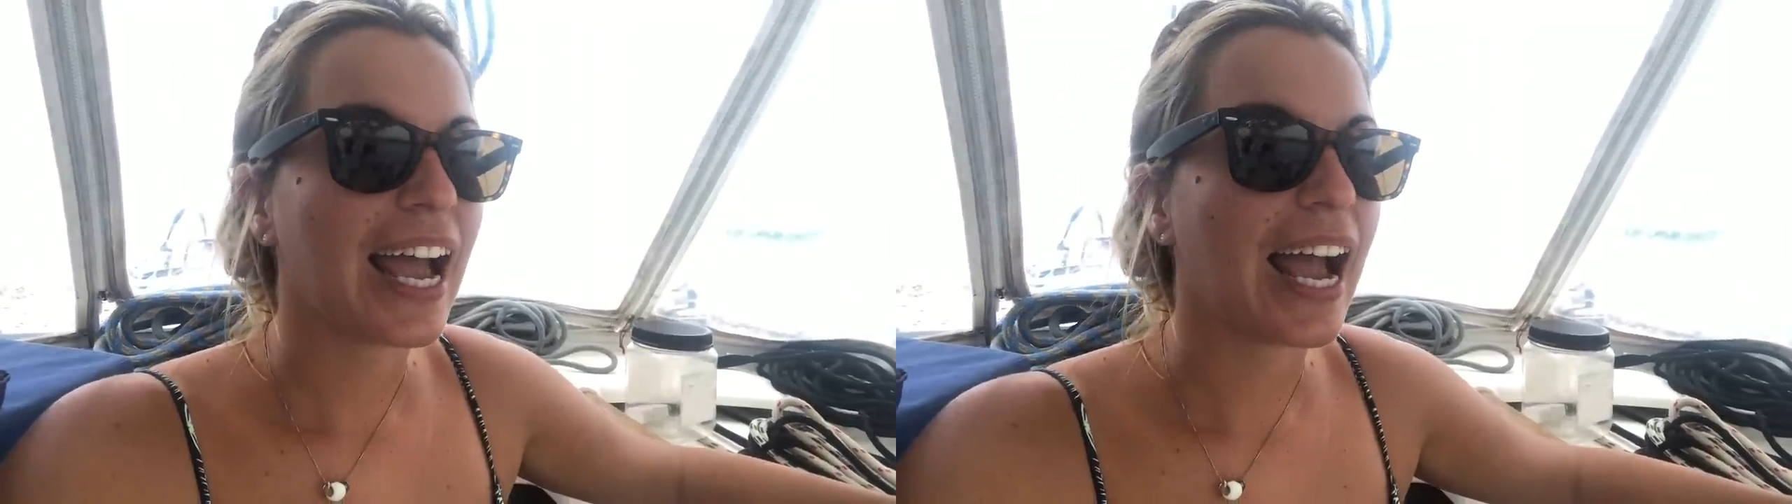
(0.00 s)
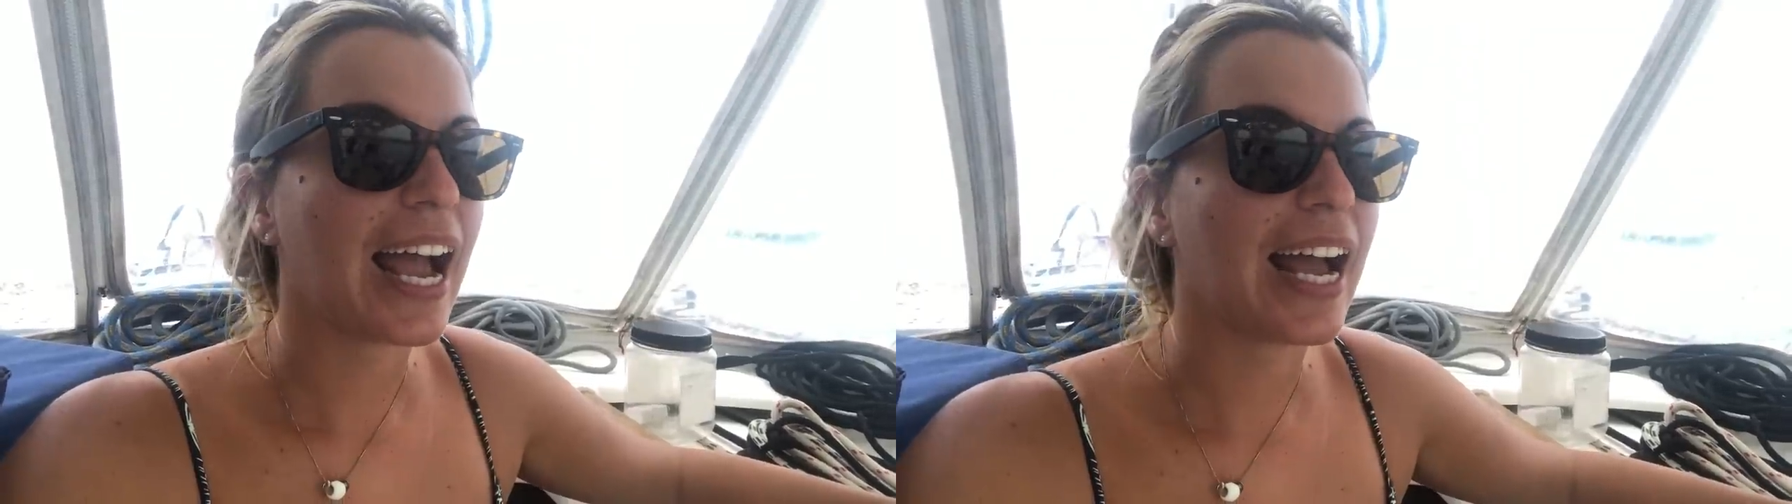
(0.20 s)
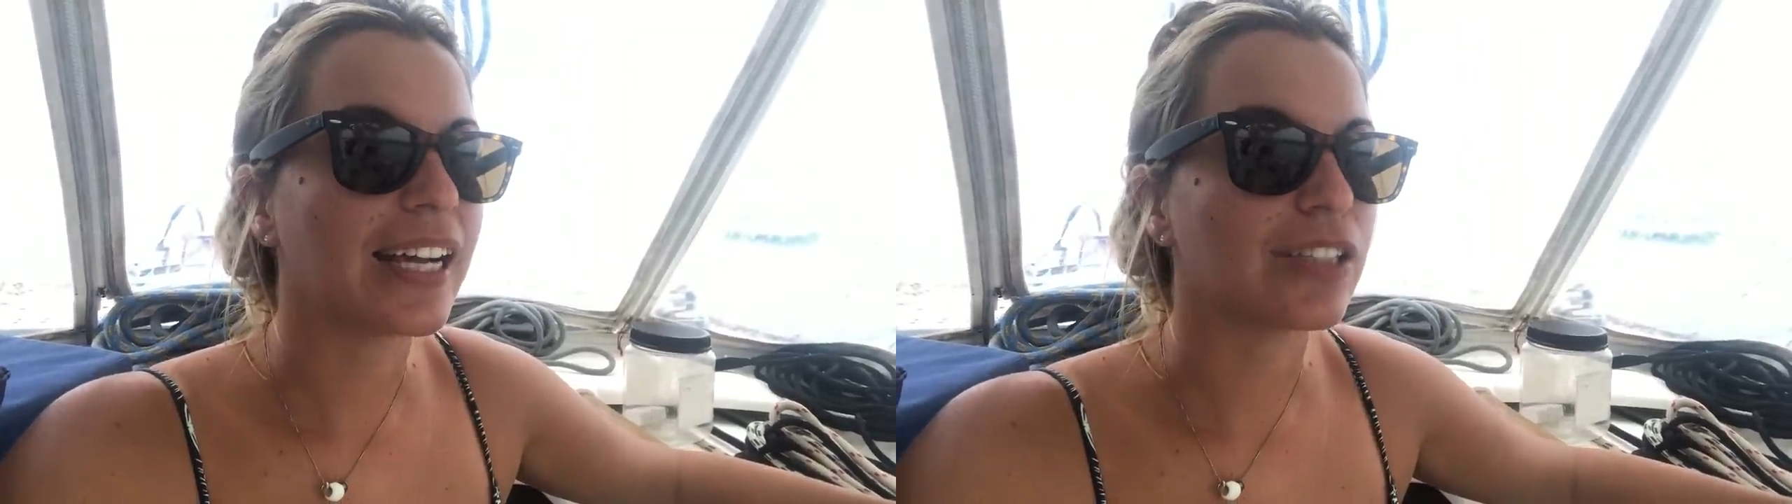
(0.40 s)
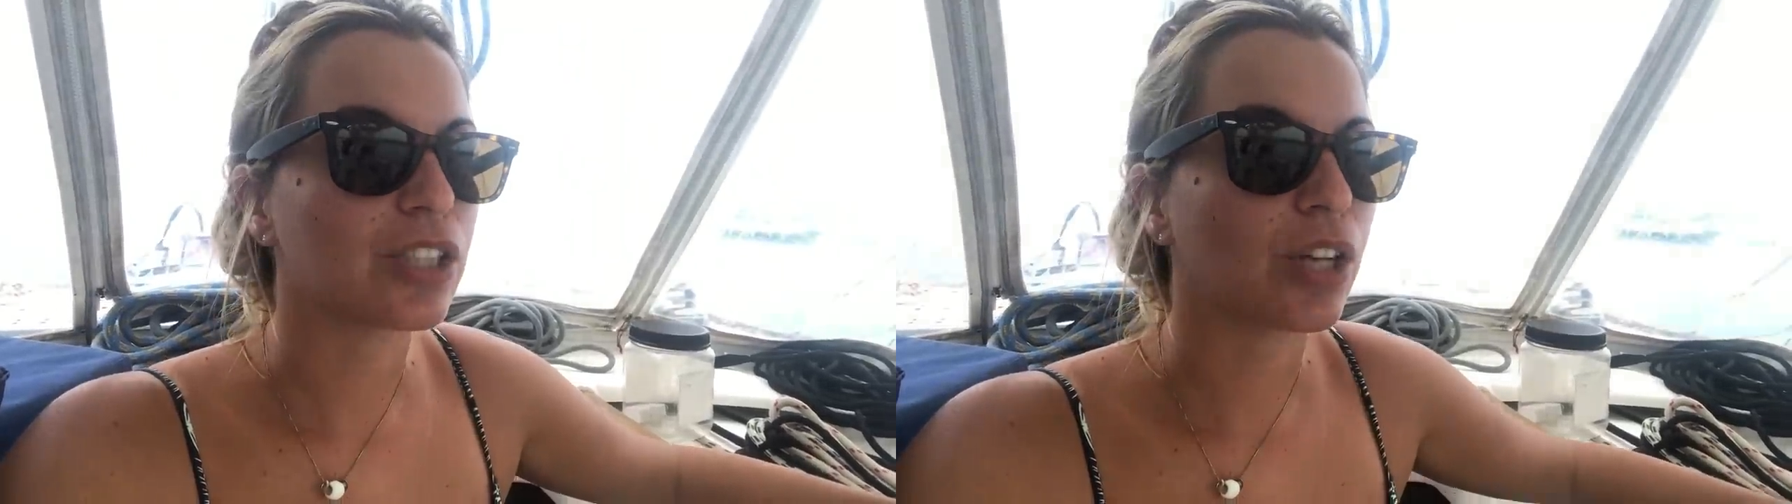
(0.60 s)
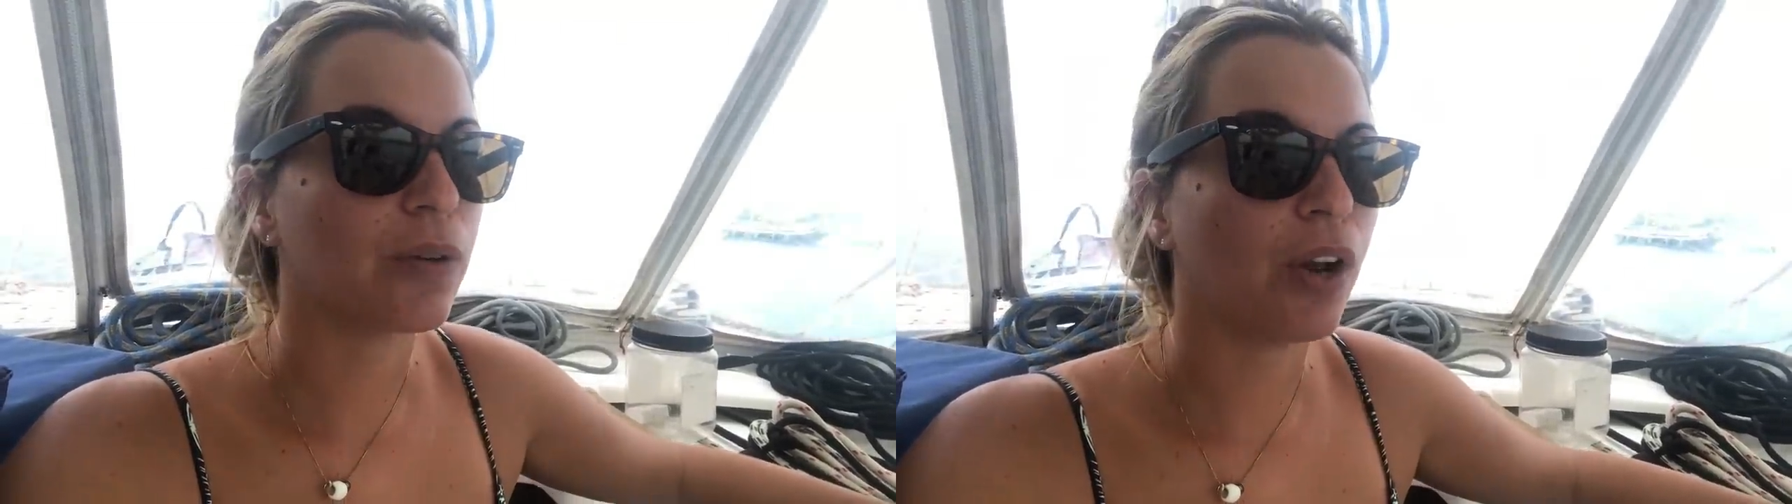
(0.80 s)
and
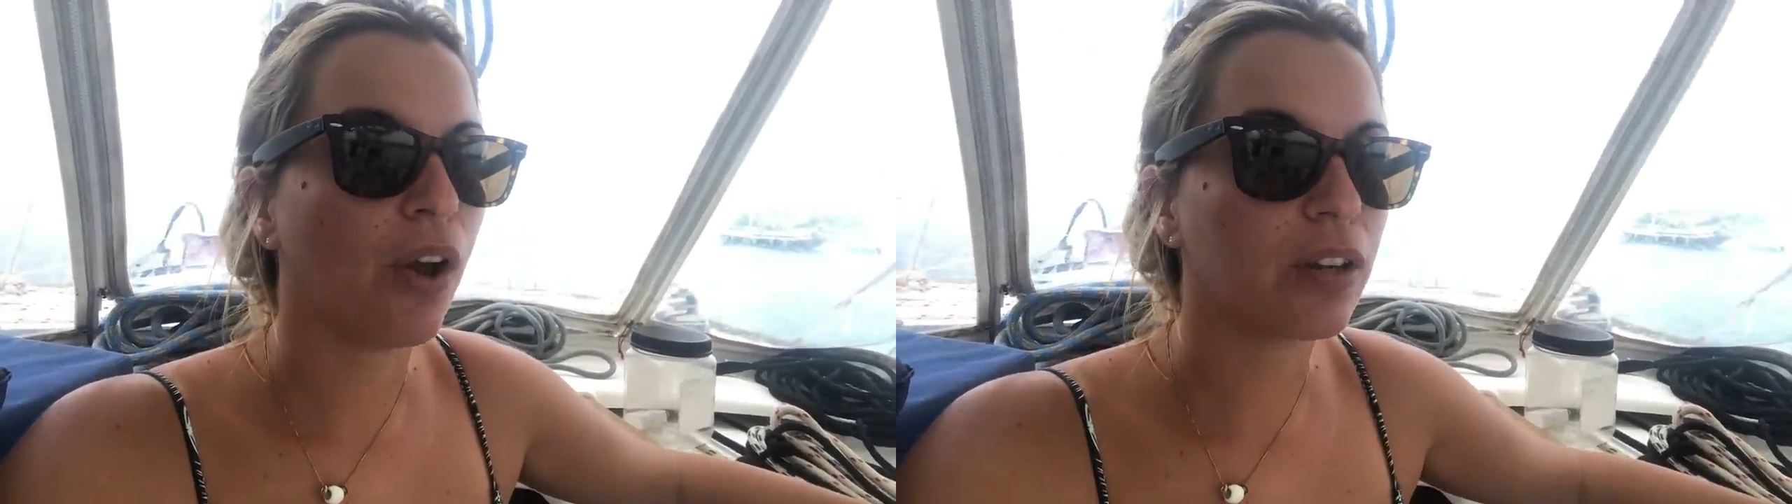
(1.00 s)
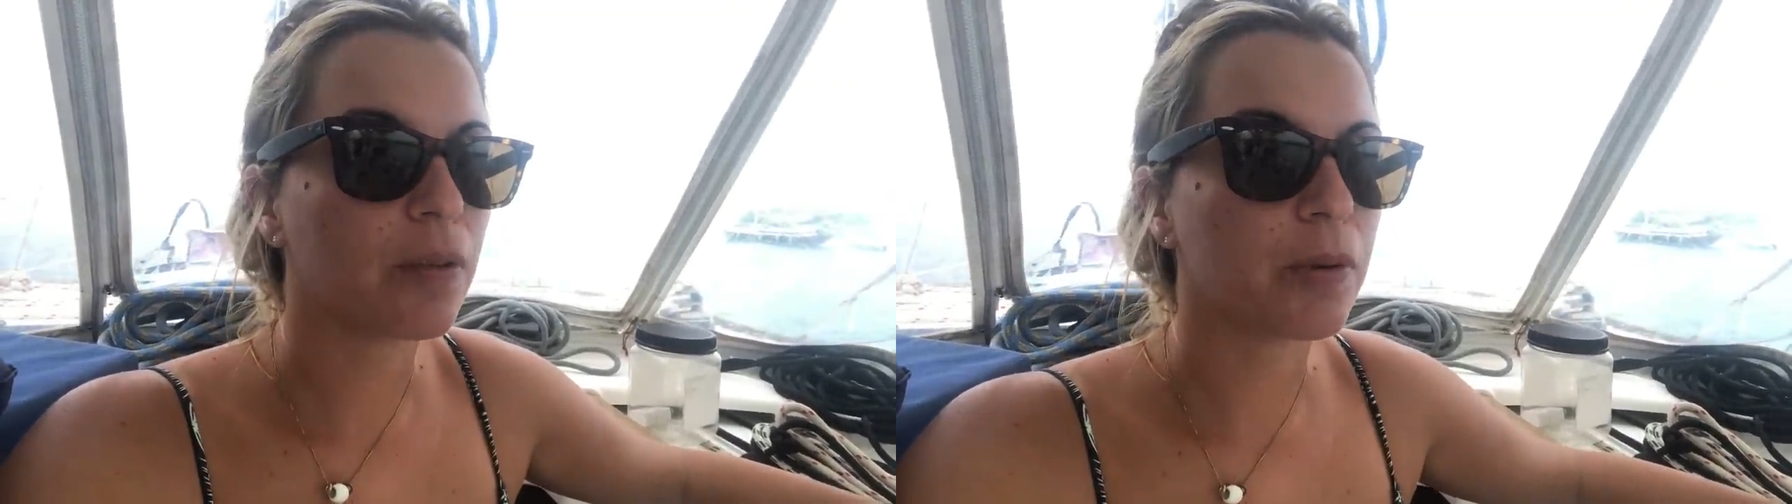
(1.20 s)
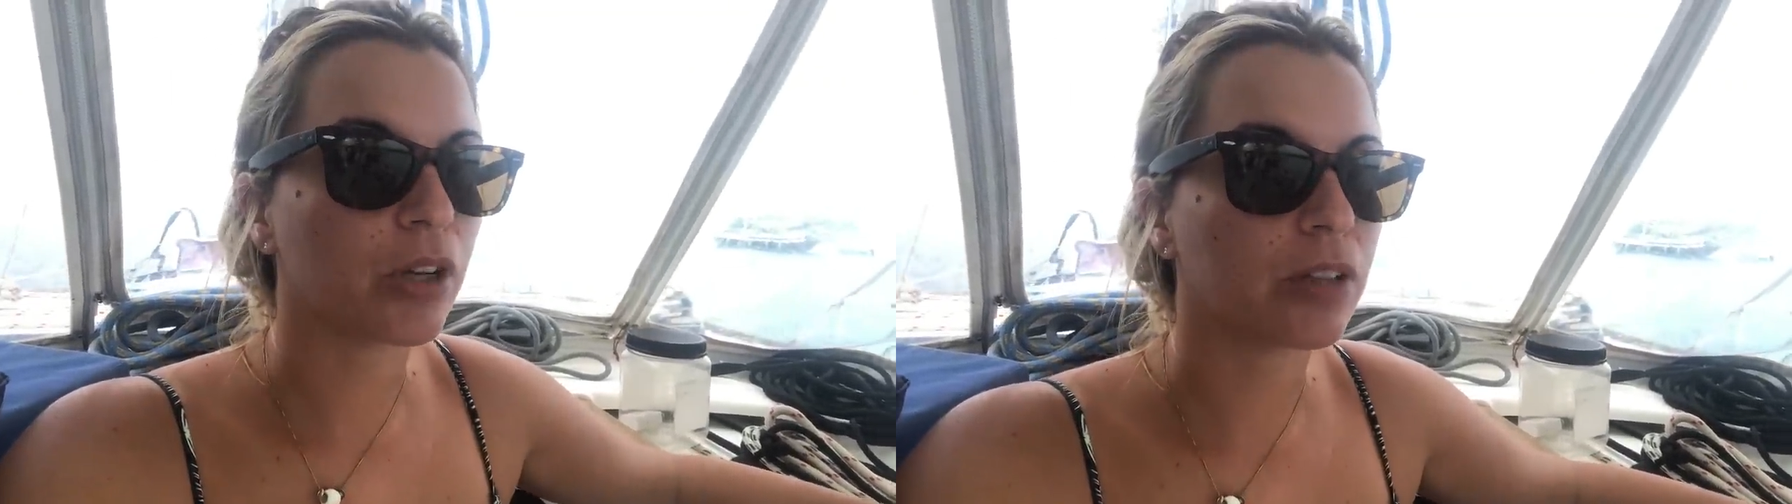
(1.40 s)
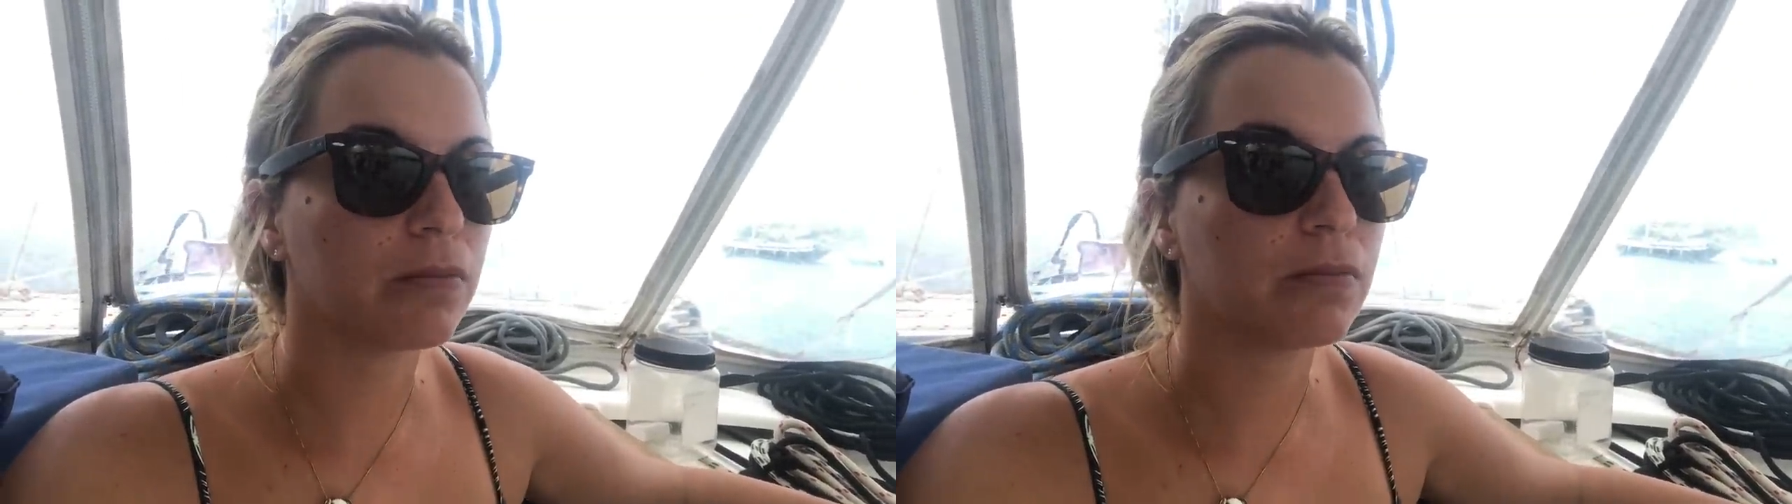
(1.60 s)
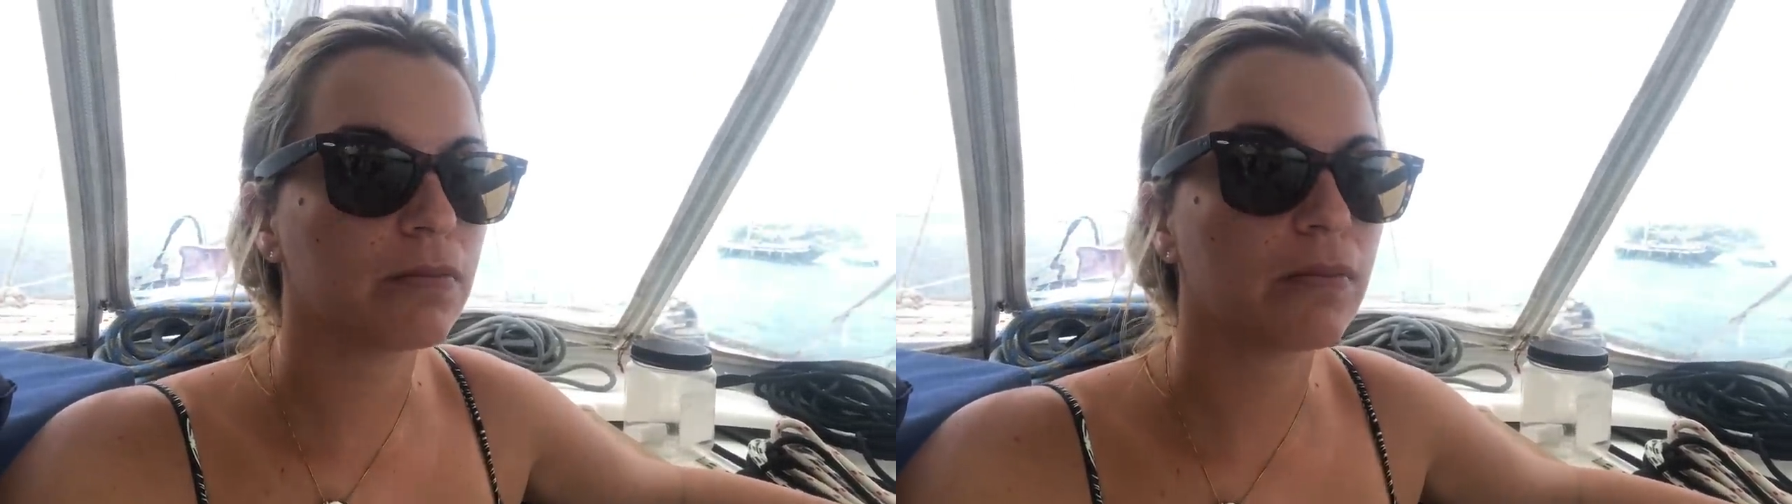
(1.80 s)
go along the bottom